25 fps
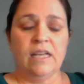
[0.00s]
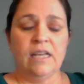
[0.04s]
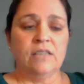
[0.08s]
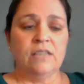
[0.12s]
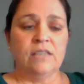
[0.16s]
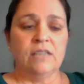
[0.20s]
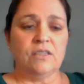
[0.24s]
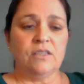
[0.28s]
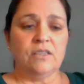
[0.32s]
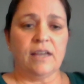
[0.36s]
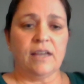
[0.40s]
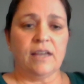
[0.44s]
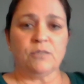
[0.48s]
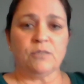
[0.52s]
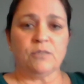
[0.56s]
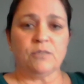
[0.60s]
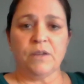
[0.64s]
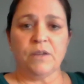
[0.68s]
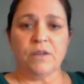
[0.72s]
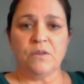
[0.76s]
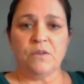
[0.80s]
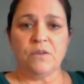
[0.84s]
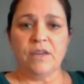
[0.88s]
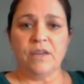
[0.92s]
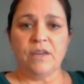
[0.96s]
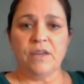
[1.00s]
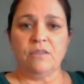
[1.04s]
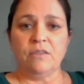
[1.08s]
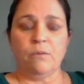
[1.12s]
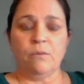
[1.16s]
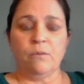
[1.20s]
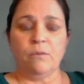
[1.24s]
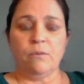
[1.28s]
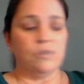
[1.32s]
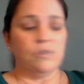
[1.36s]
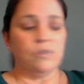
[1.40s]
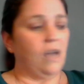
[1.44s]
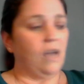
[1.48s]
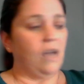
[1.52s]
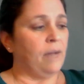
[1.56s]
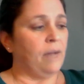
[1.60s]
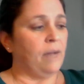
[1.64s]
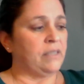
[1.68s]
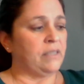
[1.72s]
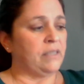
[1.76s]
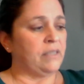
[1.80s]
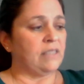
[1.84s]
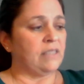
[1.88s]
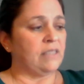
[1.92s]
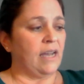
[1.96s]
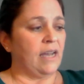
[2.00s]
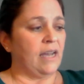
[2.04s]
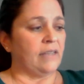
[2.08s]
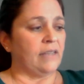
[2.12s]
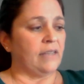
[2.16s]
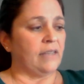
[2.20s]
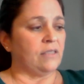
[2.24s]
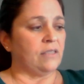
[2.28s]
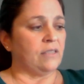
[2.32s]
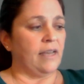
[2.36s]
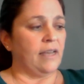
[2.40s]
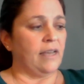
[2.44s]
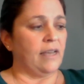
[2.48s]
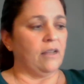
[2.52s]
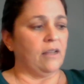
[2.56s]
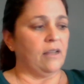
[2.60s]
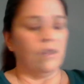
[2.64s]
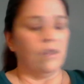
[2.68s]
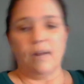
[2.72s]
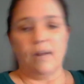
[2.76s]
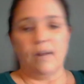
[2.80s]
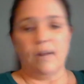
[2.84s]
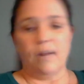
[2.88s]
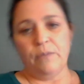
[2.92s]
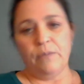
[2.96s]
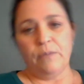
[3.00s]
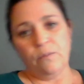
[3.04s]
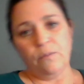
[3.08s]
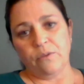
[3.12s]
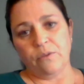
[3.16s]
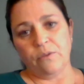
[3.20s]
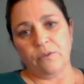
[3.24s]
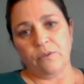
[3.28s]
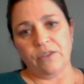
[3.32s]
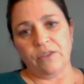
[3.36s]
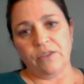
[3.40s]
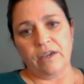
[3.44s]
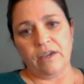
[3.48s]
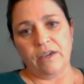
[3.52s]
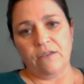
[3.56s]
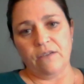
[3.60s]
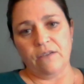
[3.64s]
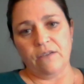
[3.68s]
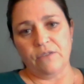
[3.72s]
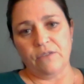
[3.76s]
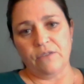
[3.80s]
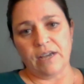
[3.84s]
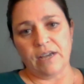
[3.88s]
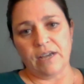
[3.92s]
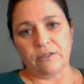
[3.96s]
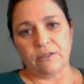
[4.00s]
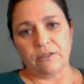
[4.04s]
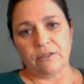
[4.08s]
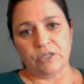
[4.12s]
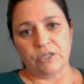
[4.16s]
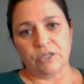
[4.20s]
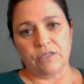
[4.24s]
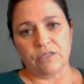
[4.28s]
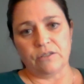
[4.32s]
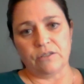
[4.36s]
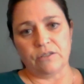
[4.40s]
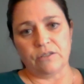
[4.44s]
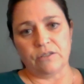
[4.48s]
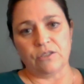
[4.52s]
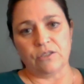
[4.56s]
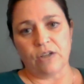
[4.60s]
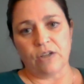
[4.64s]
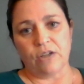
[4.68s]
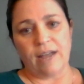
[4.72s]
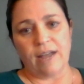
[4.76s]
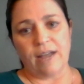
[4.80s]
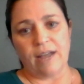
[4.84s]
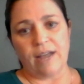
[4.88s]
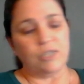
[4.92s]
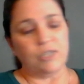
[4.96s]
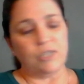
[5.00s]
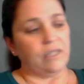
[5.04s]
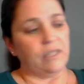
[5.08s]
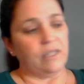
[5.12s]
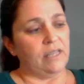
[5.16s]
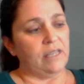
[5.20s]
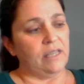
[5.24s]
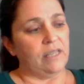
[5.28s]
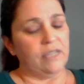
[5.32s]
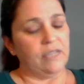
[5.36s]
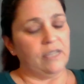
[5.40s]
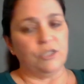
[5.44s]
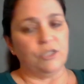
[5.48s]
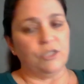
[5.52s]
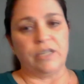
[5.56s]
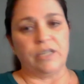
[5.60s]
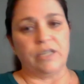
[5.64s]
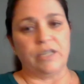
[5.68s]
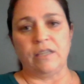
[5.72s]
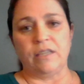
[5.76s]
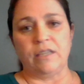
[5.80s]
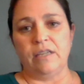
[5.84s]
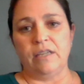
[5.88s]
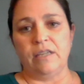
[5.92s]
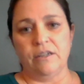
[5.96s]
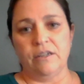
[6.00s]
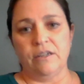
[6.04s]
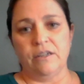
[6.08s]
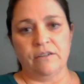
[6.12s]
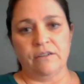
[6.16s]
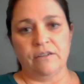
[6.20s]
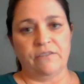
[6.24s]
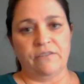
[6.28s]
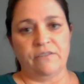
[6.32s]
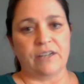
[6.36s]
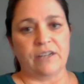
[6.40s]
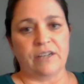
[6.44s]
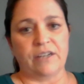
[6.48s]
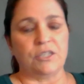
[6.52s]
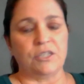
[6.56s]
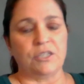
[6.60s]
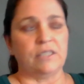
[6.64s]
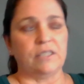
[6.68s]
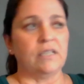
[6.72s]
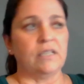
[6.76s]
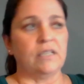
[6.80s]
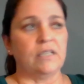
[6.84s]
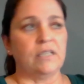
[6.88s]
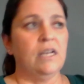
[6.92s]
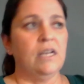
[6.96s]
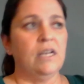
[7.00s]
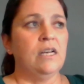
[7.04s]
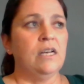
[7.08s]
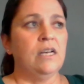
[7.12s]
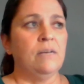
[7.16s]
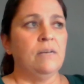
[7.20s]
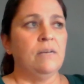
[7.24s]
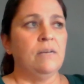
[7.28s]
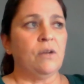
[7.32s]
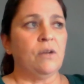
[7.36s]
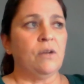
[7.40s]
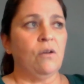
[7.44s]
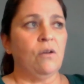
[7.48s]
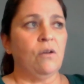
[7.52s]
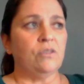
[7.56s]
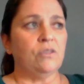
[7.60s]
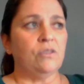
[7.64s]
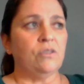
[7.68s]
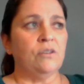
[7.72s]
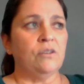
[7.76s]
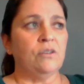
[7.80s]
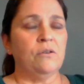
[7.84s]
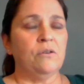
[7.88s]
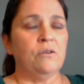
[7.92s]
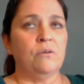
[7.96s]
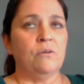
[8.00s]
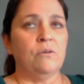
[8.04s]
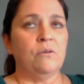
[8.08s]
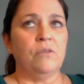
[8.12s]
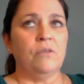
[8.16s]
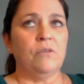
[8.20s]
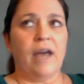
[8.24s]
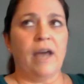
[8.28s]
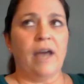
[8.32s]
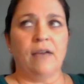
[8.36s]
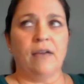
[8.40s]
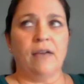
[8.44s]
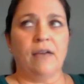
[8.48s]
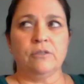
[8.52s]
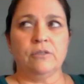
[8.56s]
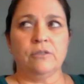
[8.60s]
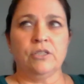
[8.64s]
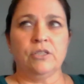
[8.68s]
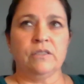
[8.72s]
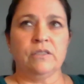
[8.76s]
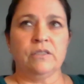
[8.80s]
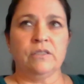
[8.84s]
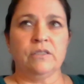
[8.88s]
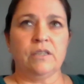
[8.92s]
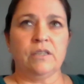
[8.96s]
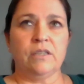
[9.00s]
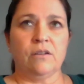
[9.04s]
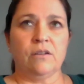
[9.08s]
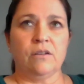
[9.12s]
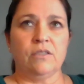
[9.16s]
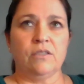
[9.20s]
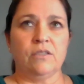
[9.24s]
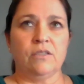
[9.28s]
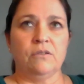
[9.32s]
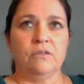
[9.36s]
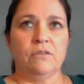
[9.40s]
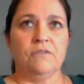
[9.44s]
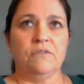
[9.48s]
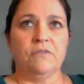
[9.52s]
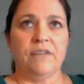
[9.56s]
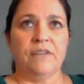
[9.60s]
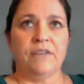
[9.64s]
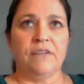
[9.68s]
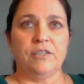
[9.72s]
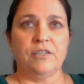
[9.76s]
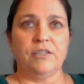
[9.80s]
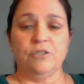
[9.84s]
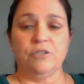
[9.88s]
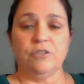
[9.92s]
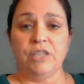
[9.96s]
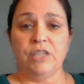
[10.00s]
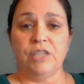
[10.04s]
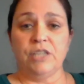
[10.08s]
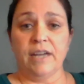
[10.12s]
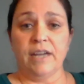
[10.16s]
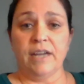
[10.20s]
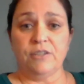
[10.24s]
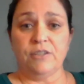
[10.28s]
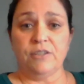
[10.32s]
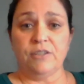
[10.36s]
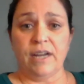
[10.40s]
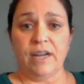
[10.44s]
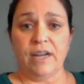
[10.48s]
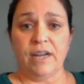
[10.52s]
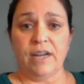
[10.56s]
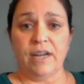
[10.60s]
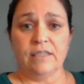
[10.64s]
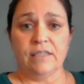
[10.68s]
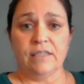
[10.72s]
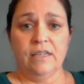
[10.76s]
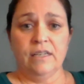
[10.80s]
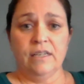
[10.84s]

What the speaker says: So that's why you get the most common signs that a lot of people think of with allergies are the scratching, the itching, the ear infections, but also the allergens can also affect your GI tract.